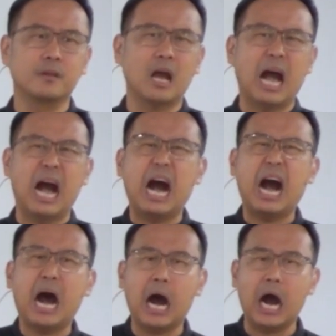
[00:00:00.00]
Our
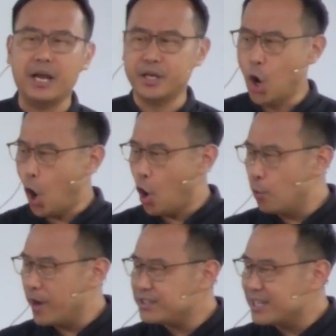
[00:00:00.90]
heart
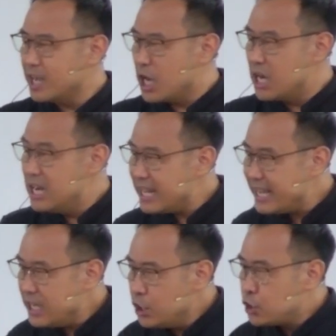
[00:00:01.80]
always
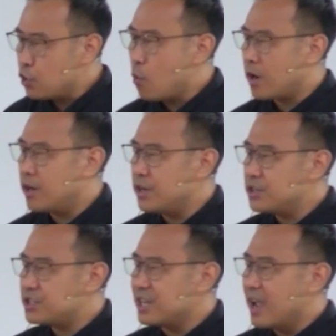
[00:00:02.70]
lean
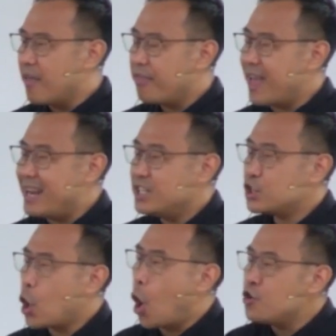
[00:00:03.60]
towards that is
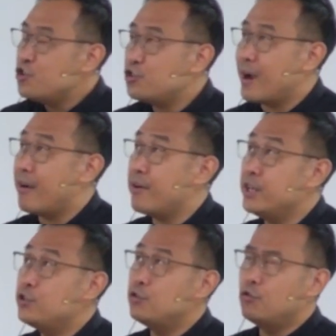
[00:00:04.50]
contrary
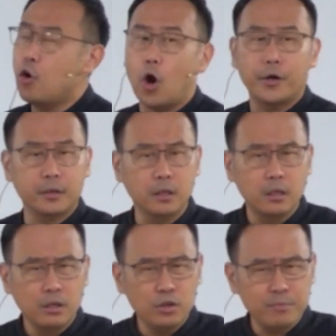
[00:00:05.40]
to God.
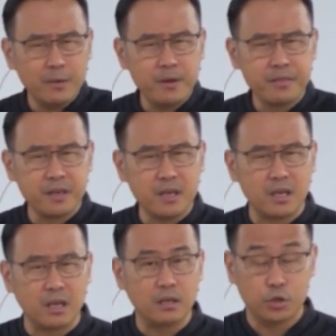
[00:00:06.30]
You may be thinking,
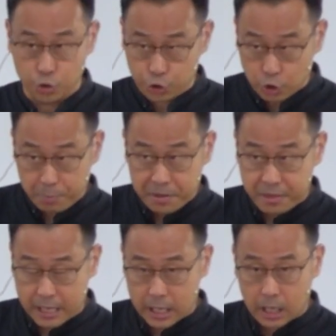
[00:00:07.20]
you should be
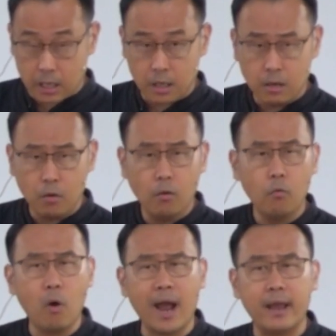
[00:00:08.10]
thinking,
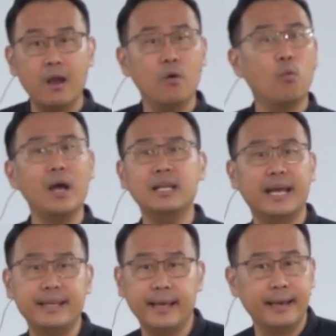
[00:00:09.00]
why? Why lie
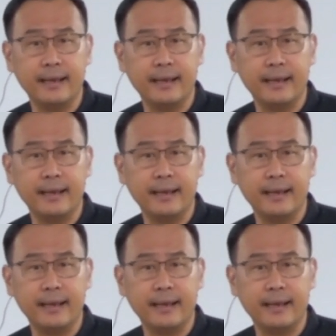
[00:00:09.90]
there? Huh?